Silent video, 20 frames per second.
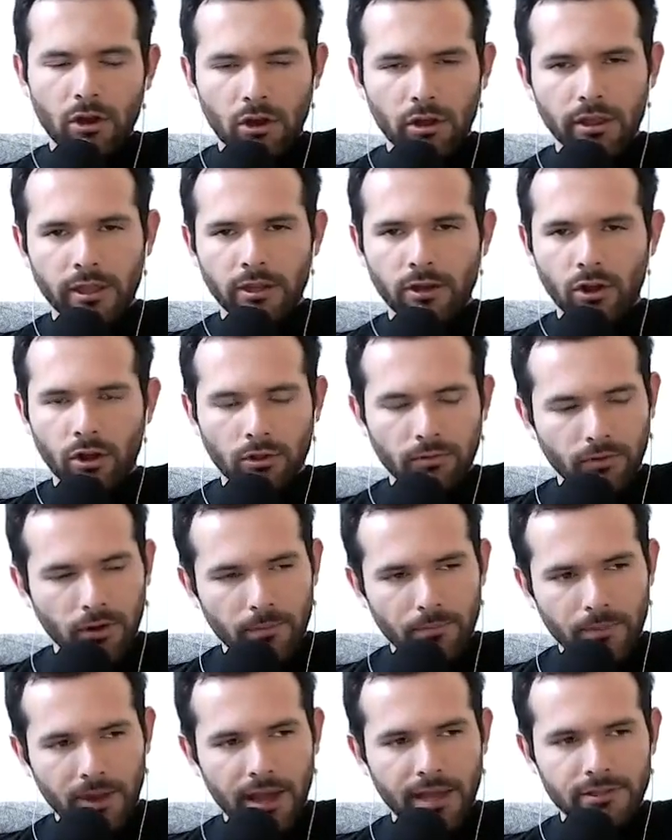in all of our
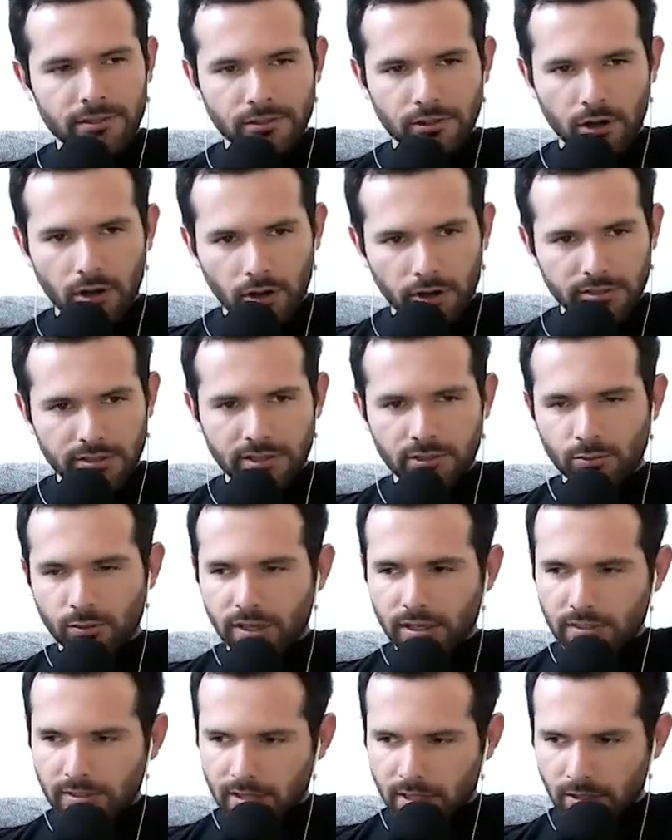minds and hearts as we
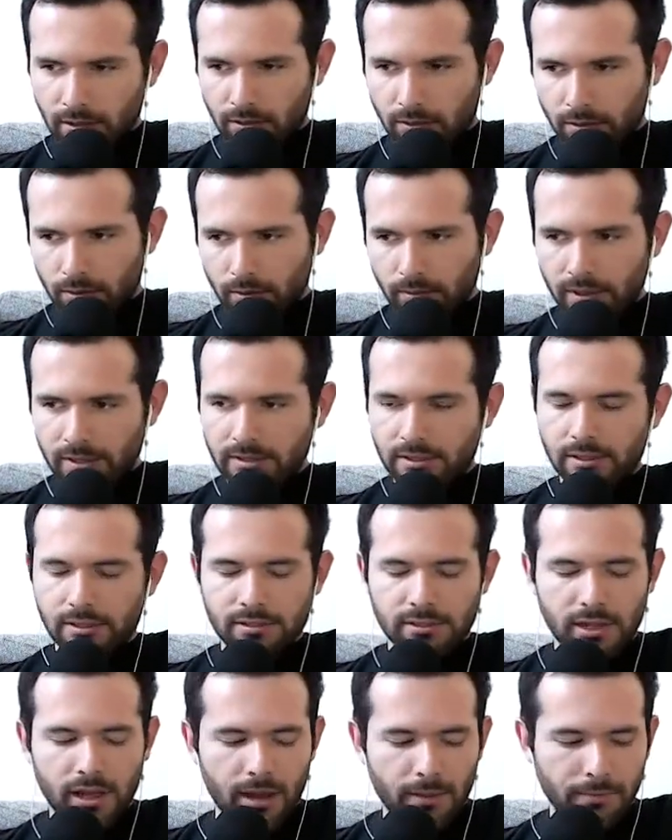continue through the rest of these
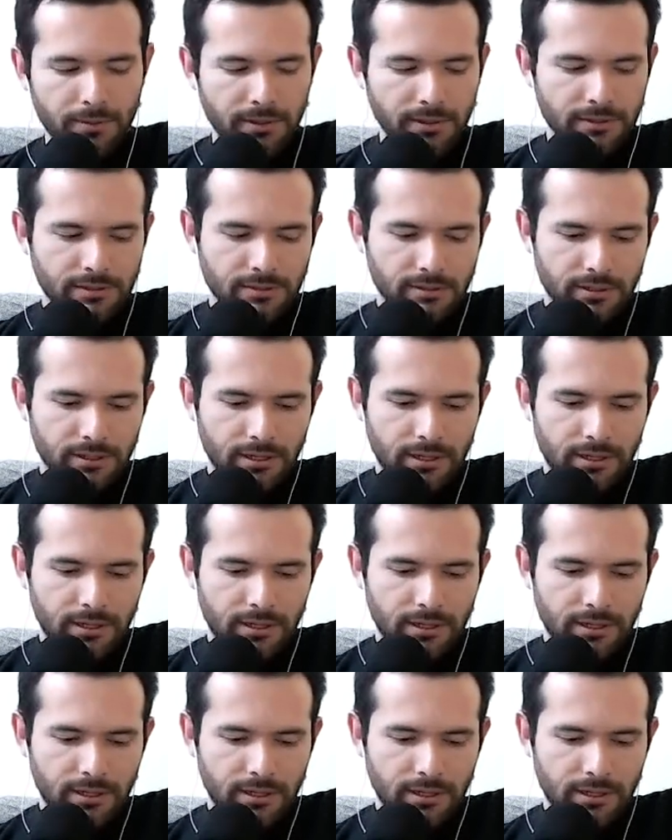topics.